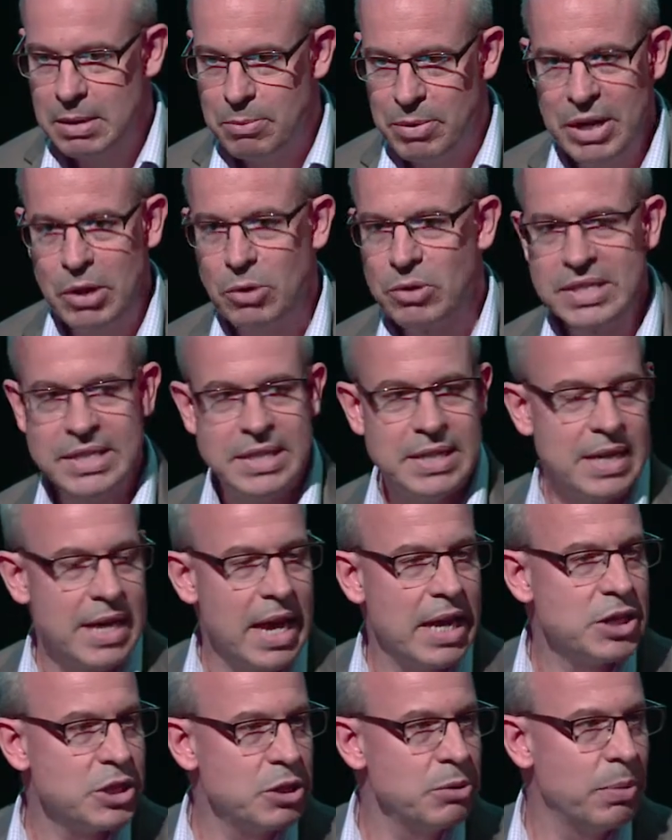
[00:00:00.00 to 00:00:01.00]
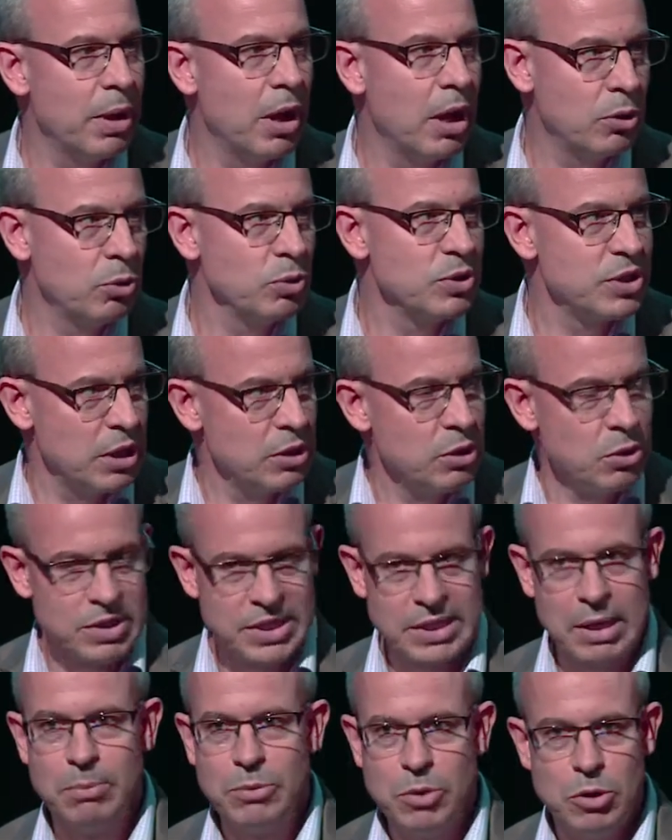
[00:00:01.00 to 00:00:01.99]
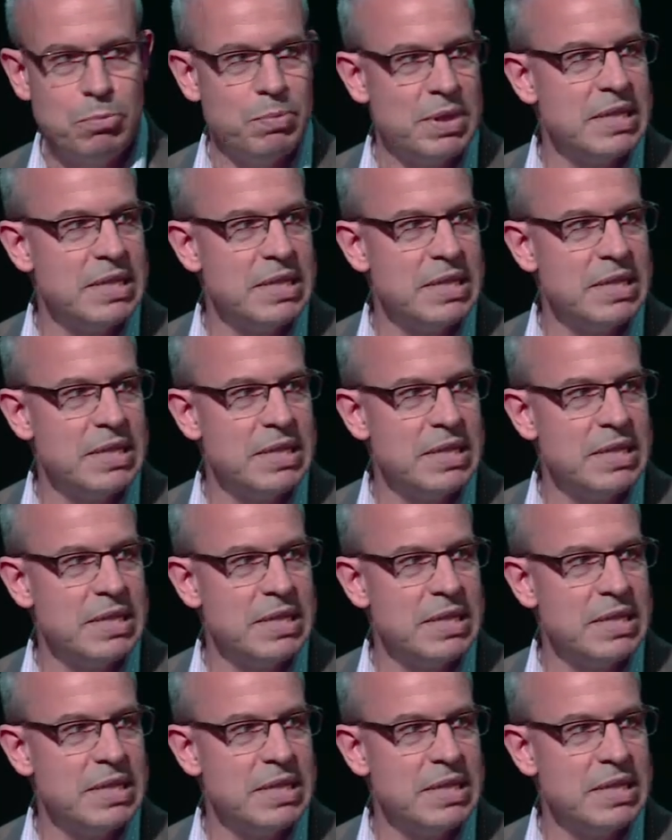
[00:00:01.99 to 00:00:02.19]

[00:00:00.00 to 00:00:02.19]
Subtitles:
bringing on a syndication partner or some new